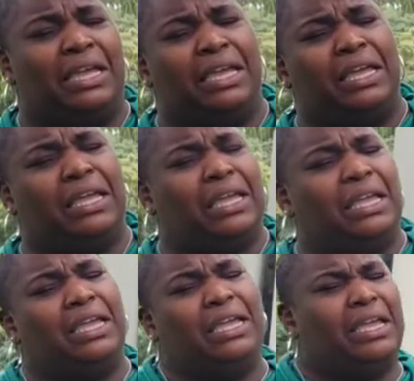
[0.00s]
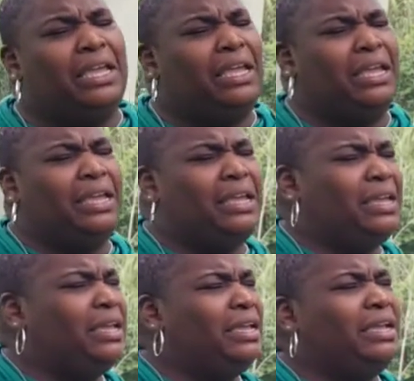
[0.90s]

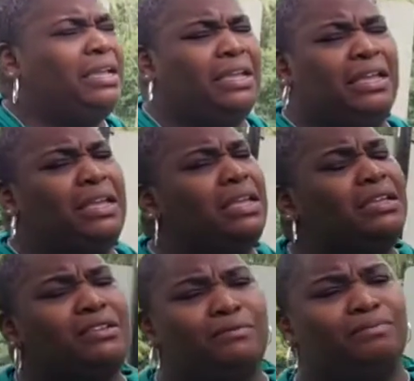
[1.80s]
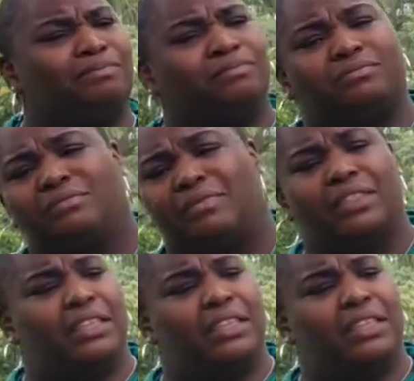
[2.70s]
(silence)